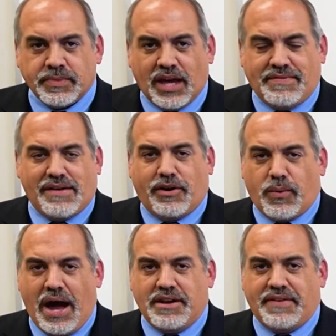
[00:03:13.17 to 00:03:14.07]
of every
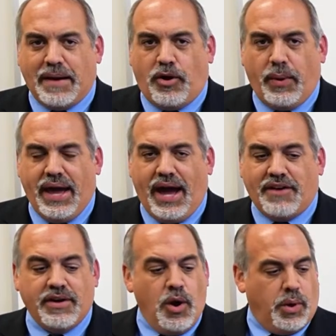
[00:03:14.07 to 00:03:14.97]
round of ammo we have.